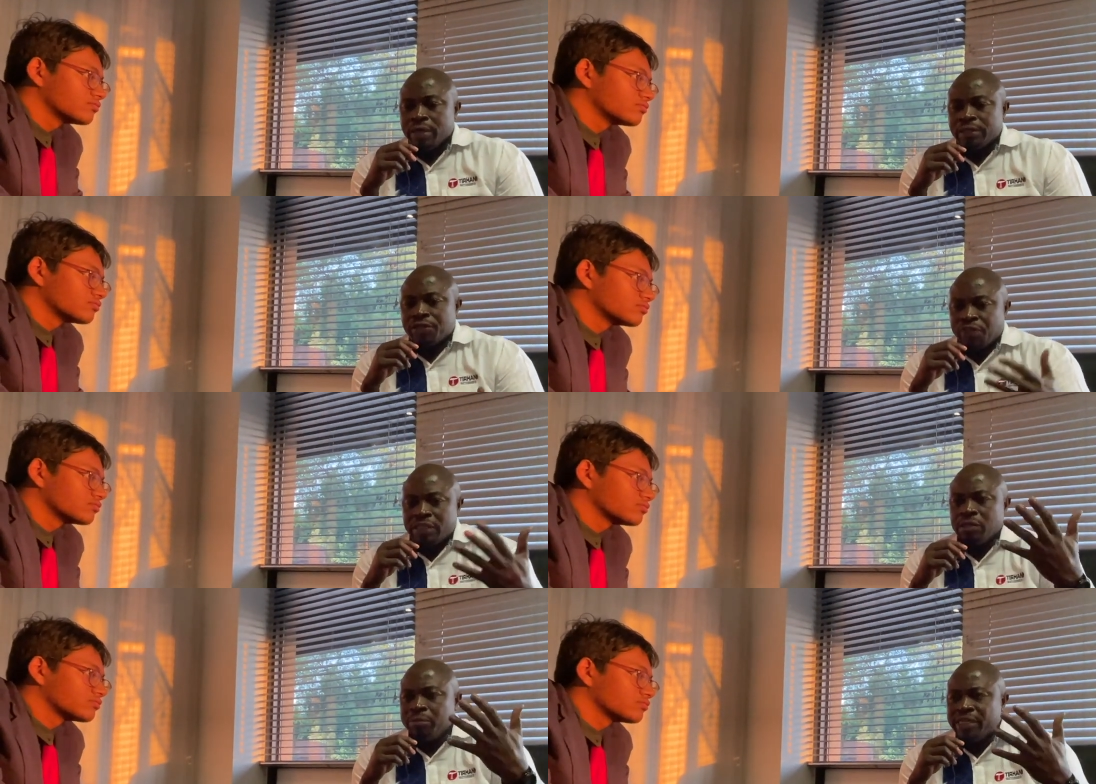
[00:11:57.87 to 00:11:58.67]
Speaker 1: is
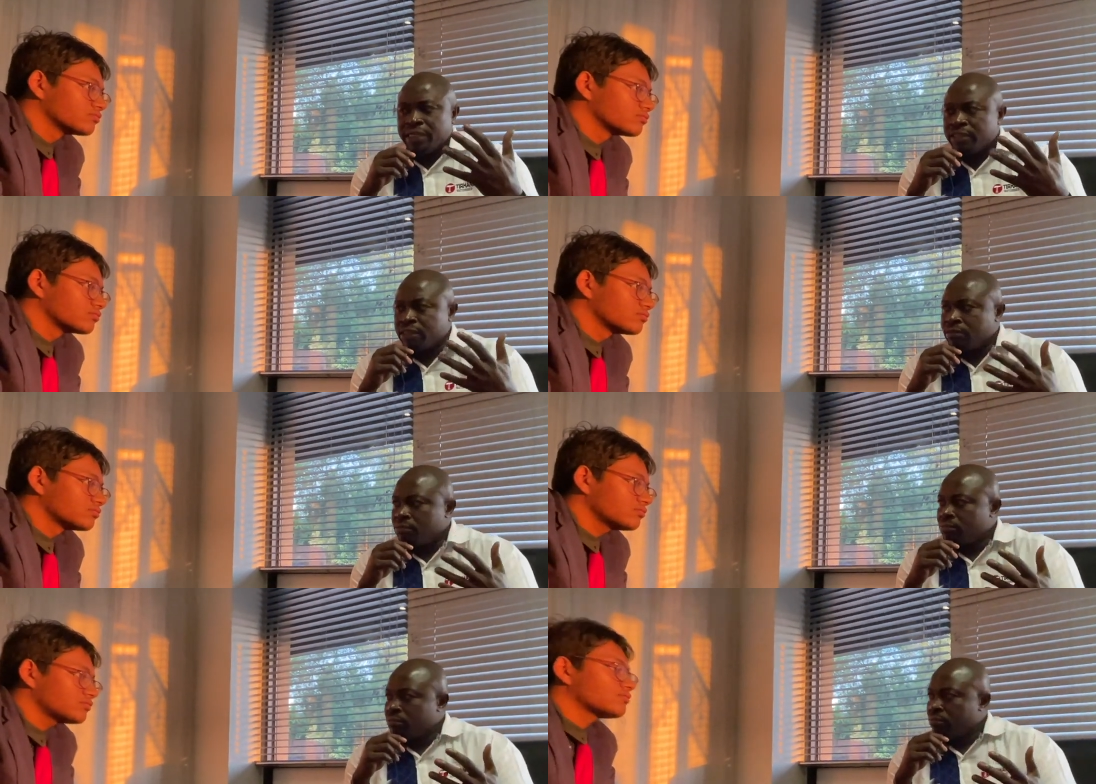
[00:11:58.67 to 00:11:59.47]
thirty minutes.
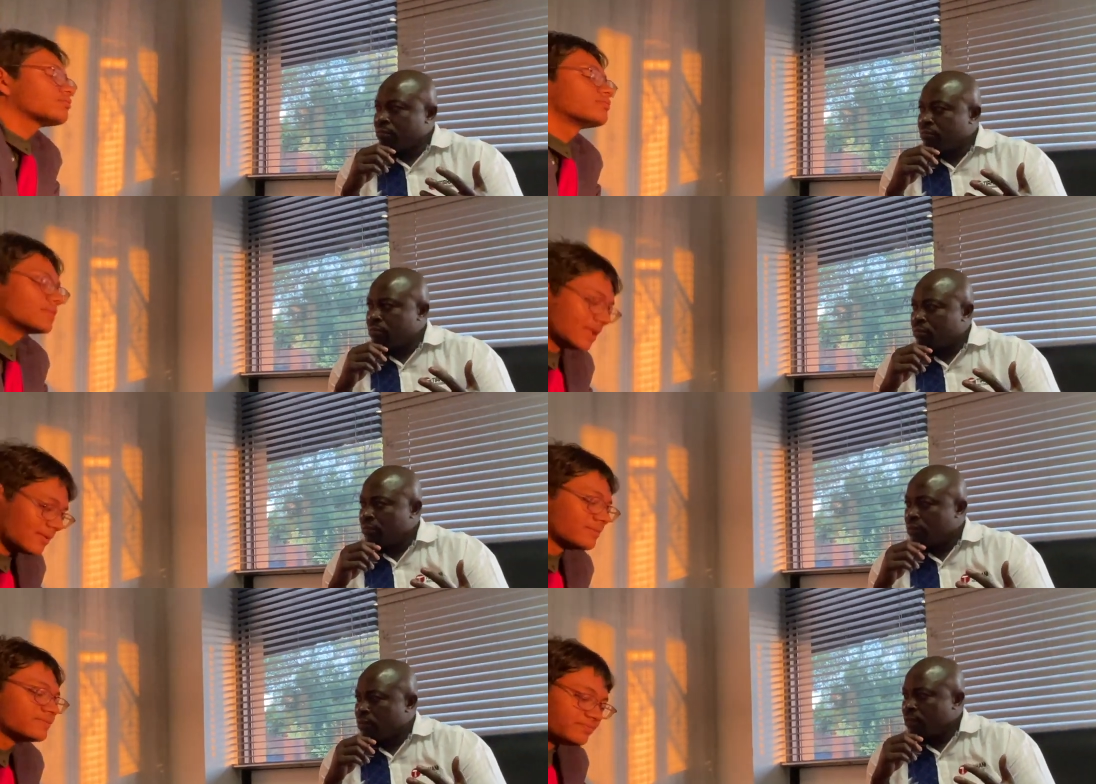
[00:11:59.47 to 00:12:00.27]

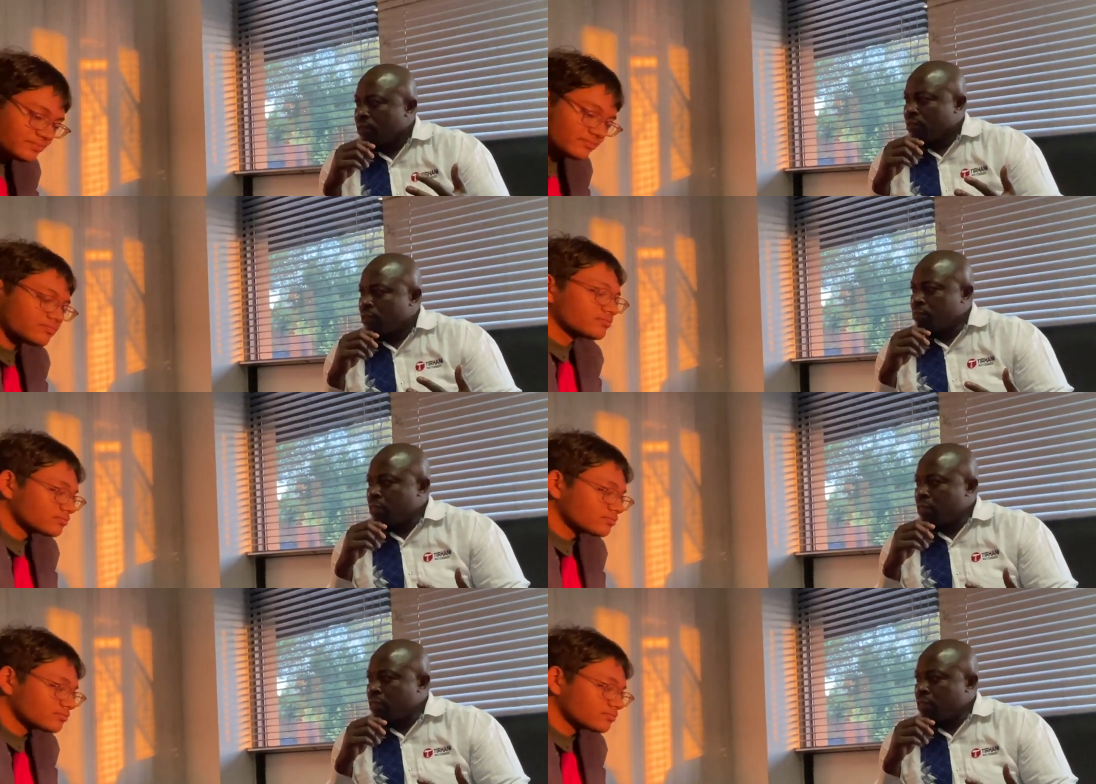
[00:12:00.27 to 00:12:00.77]
Yeah.